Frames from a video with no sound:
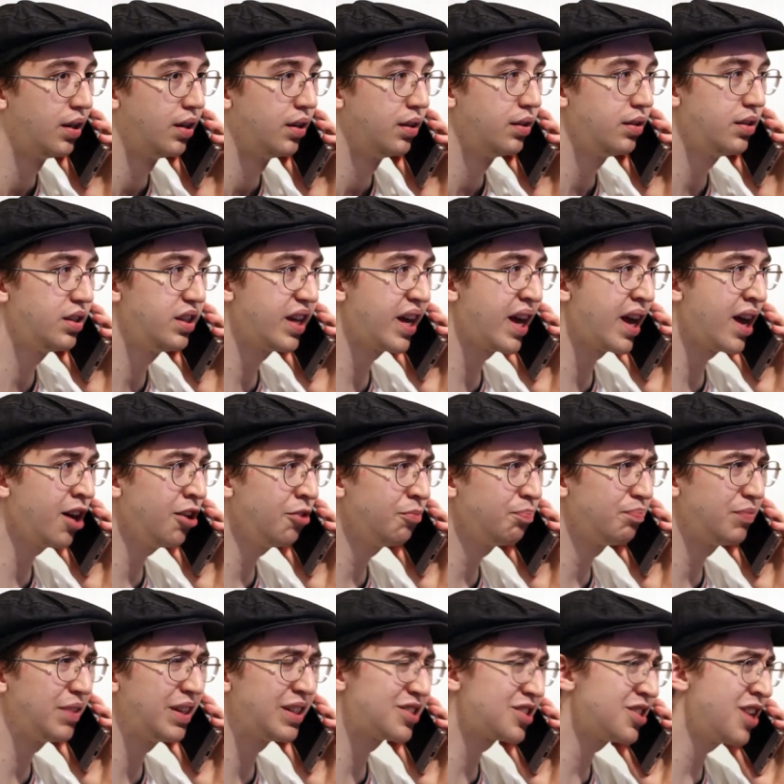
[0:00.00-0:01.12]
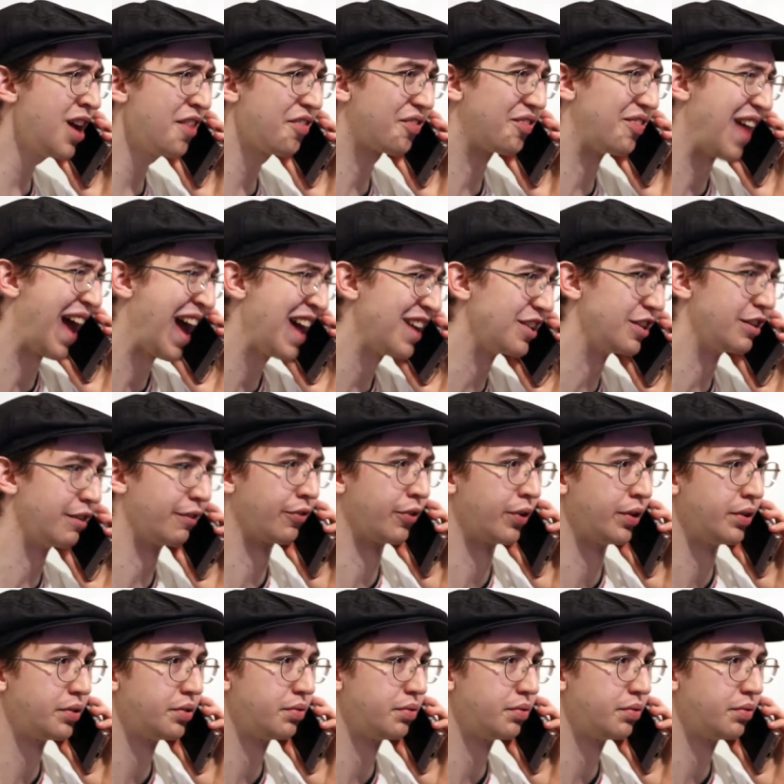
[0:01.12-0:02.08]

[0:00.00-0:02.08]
Yeah, it's not that different.